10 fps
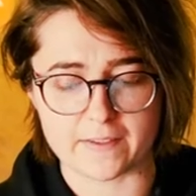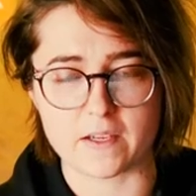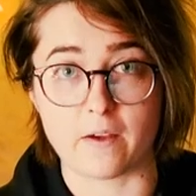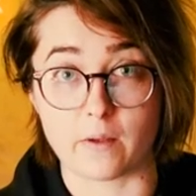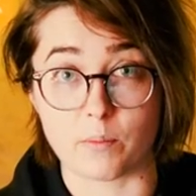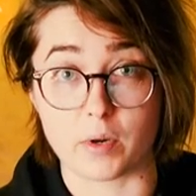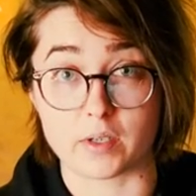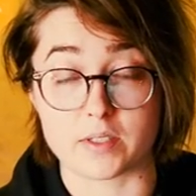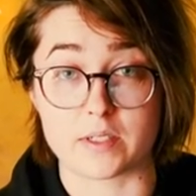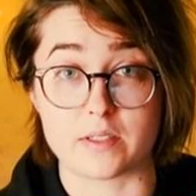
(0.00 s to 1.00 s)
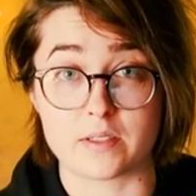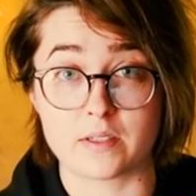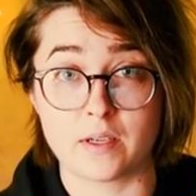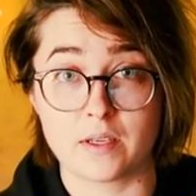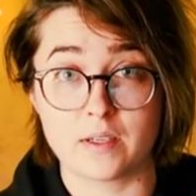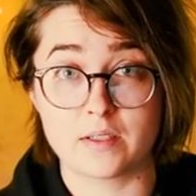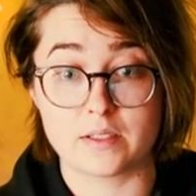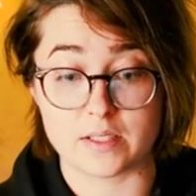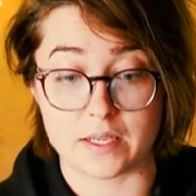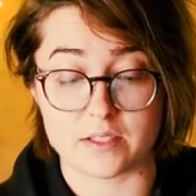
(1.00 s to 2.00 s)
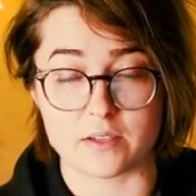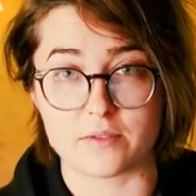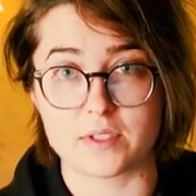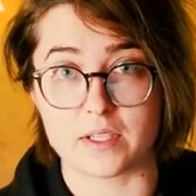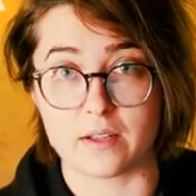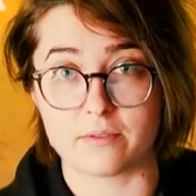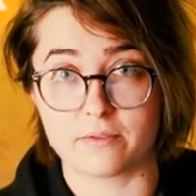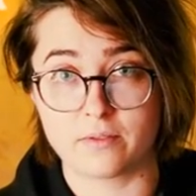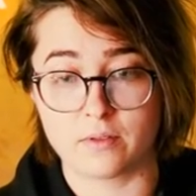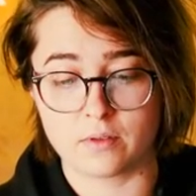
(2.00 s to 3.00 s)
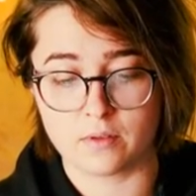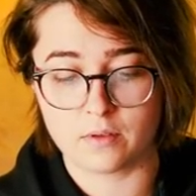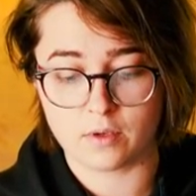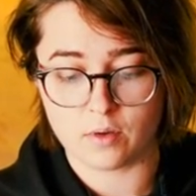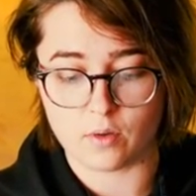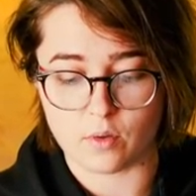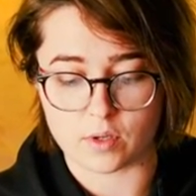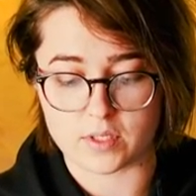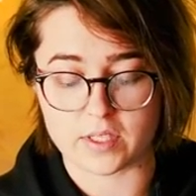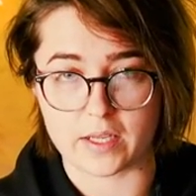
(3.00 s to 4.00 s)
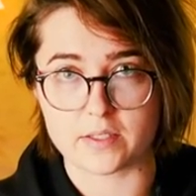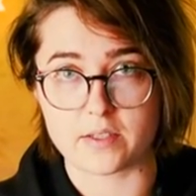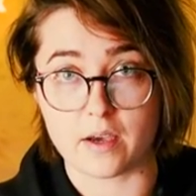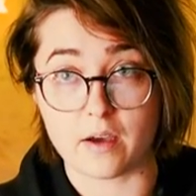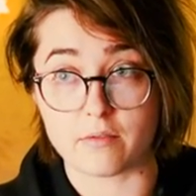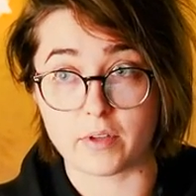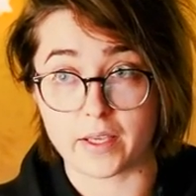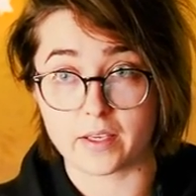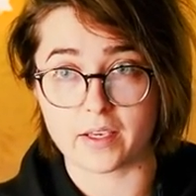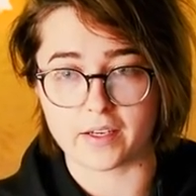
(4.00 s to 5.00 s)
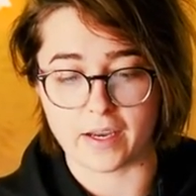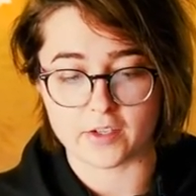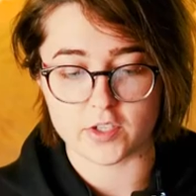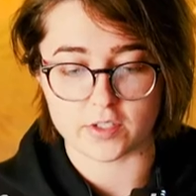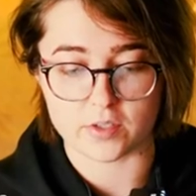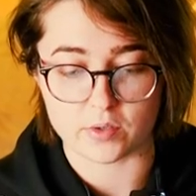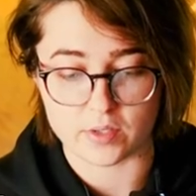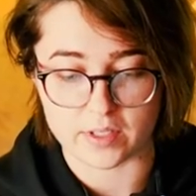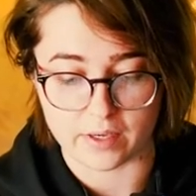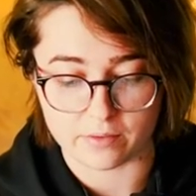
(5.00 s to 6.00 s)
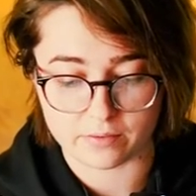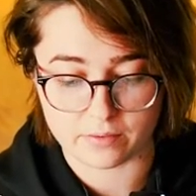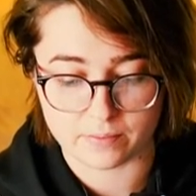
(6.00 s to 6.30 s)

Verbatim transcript: this other person's sense of self or sense of like connection to self.